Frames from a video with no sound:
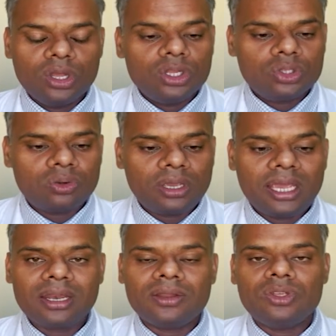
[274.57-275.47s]
So
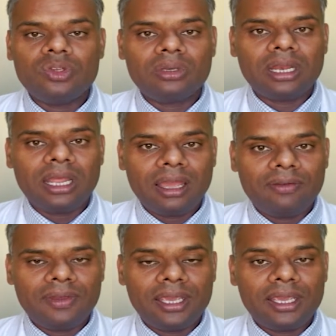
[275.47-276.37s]
here you can
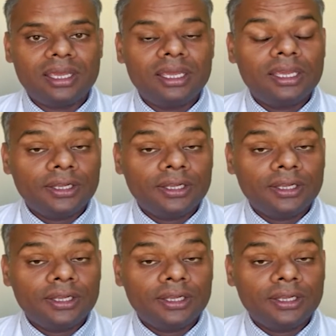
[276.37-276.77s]
have a